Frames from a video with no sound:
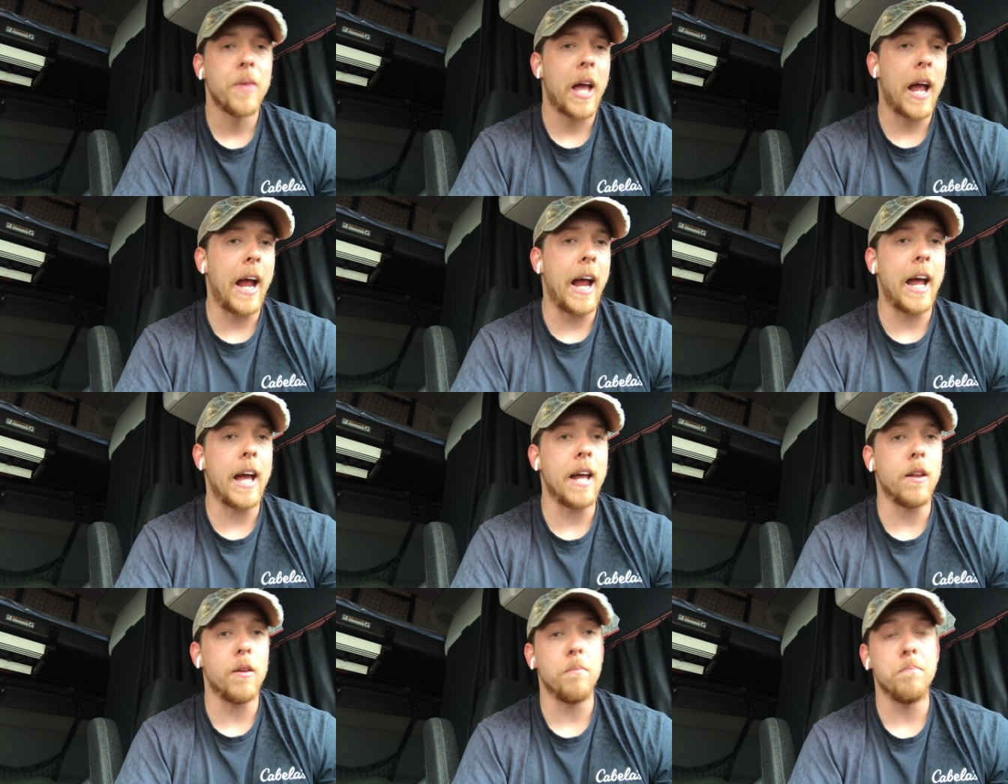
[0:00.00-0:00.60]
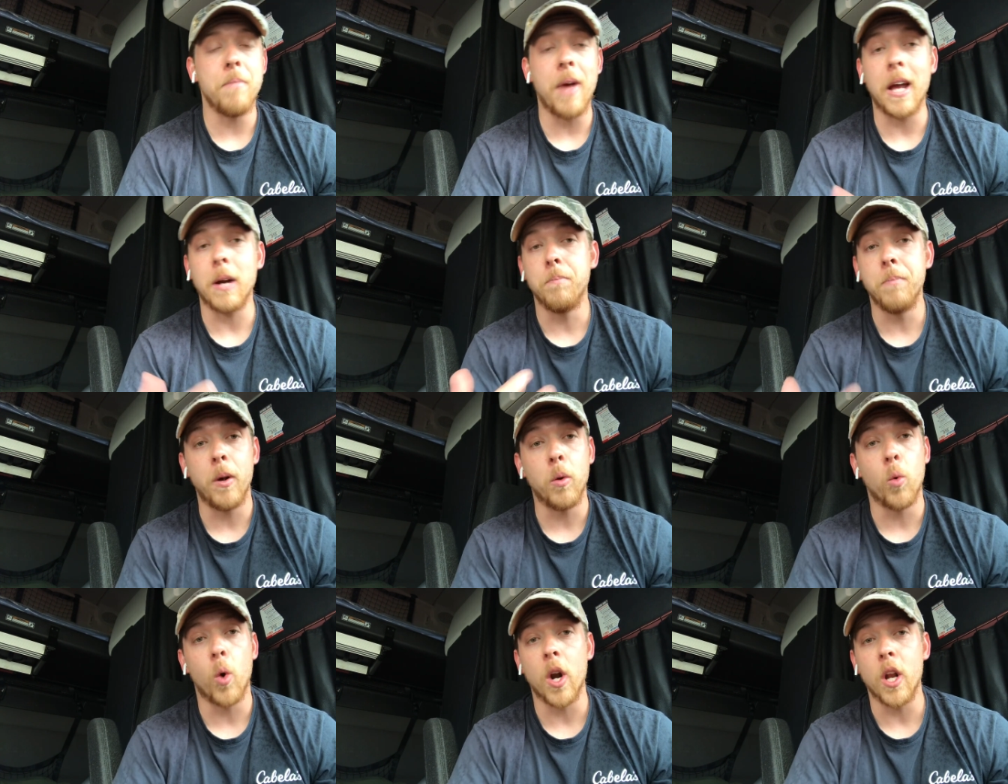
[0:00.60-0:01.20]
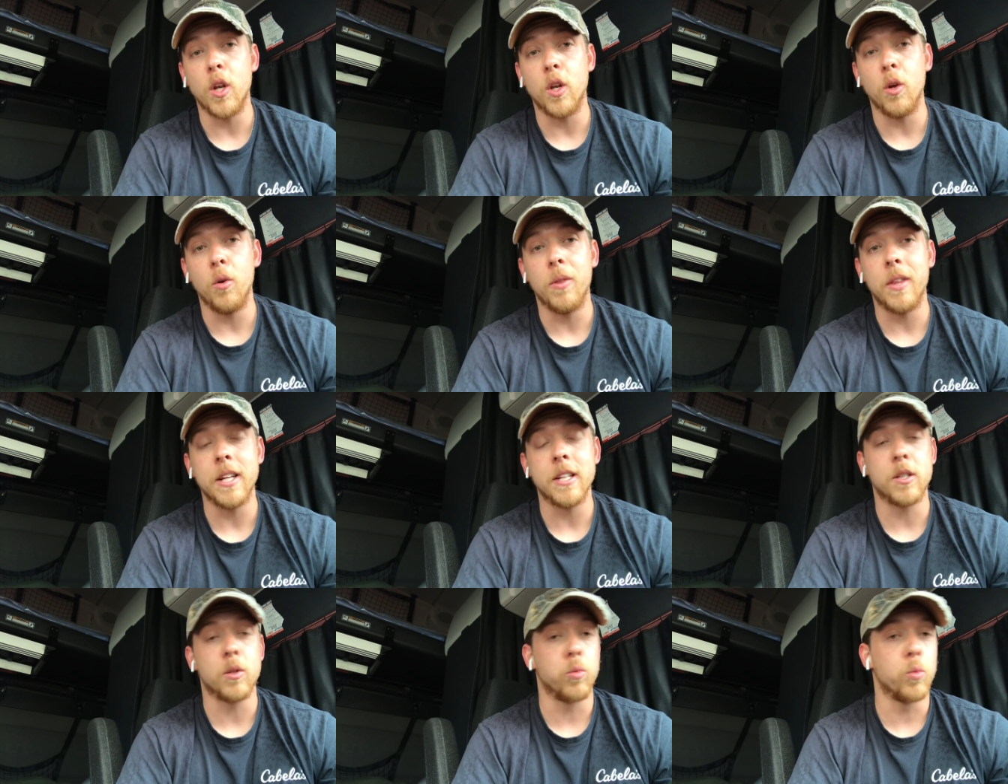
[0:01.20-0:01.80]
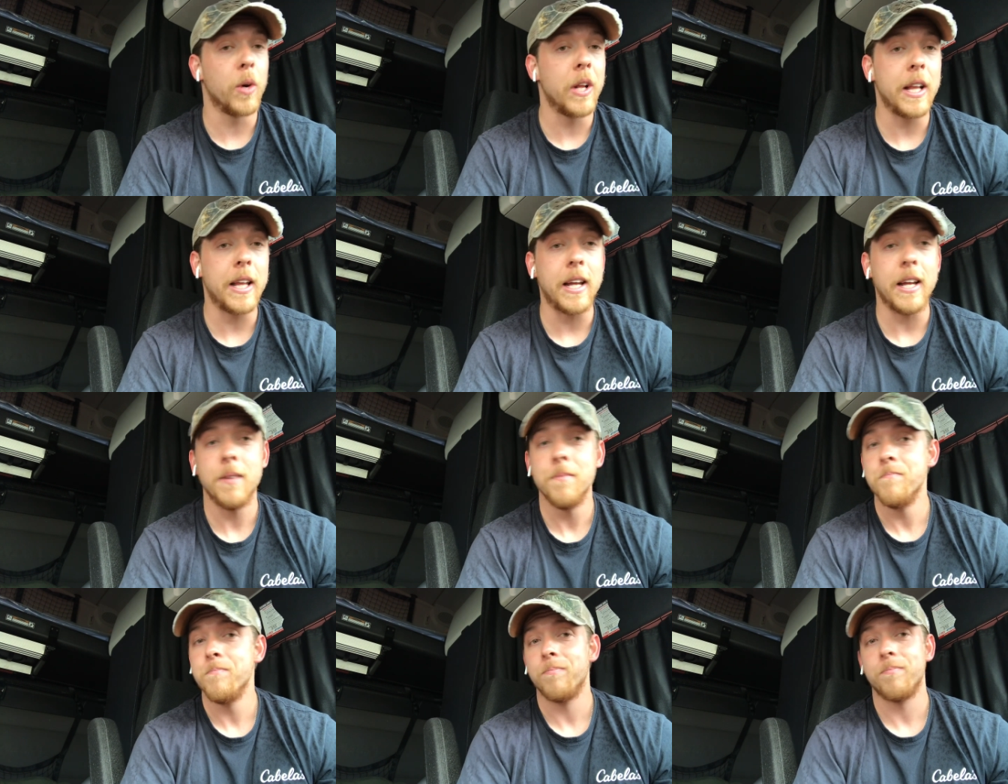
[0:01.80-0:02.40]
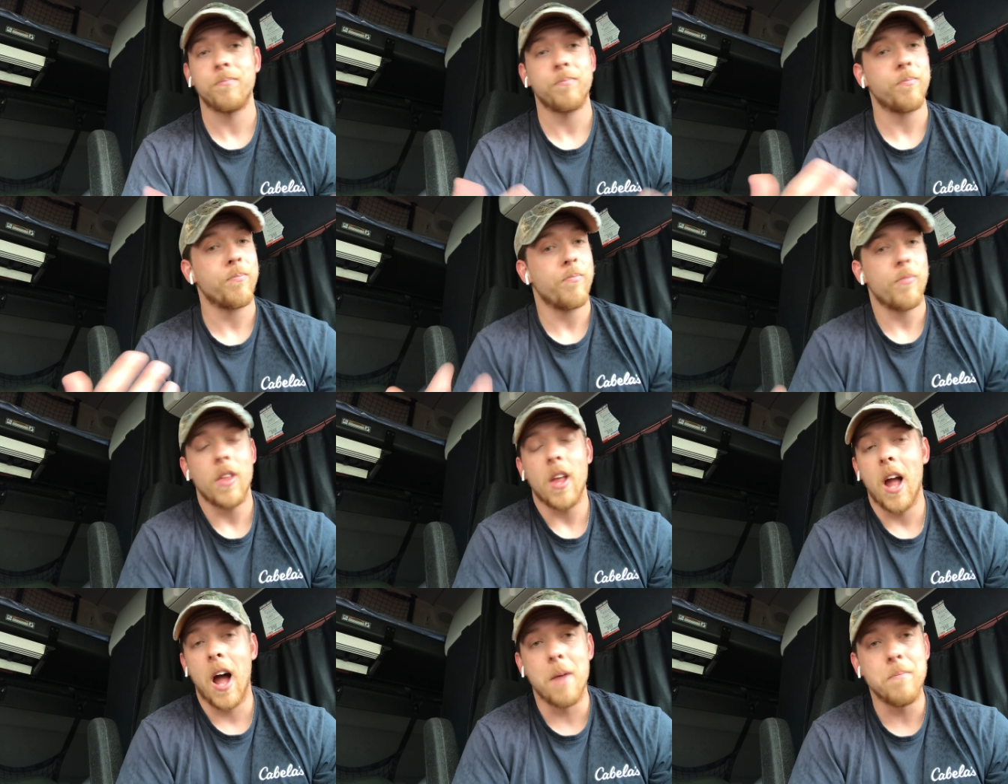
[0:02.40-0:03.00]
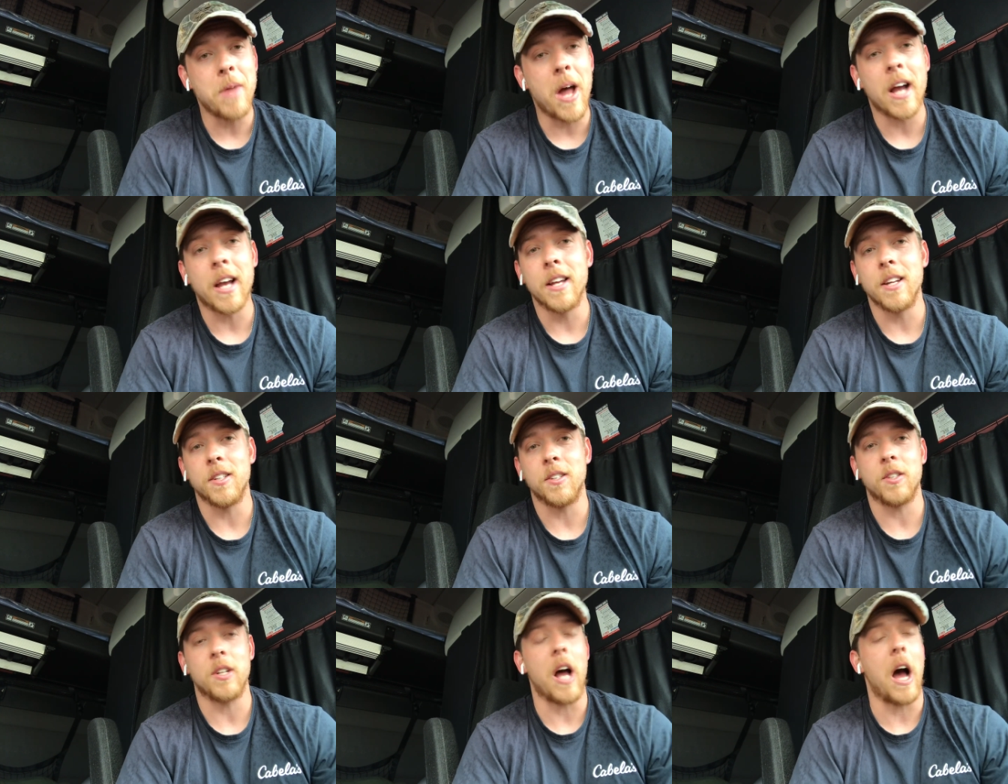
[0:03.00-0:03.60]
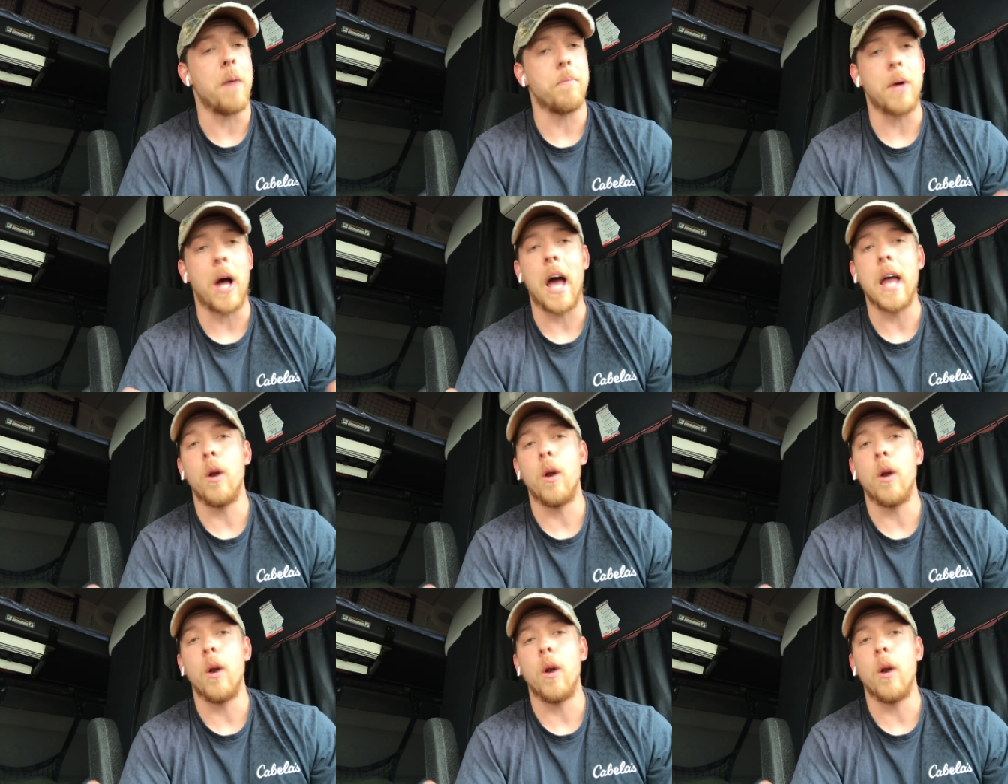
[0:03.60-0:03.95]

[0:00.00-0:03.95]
and make me want to do this really I'm not going to stop. I